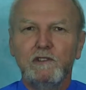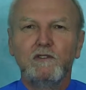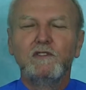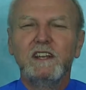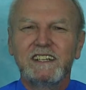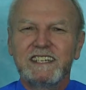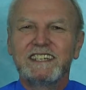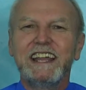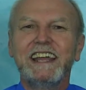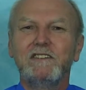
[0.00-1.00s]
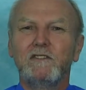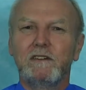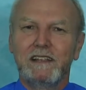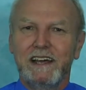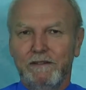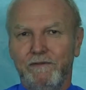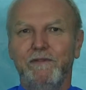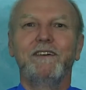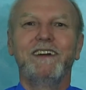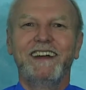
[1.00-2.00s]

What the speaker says: you could not stand your life.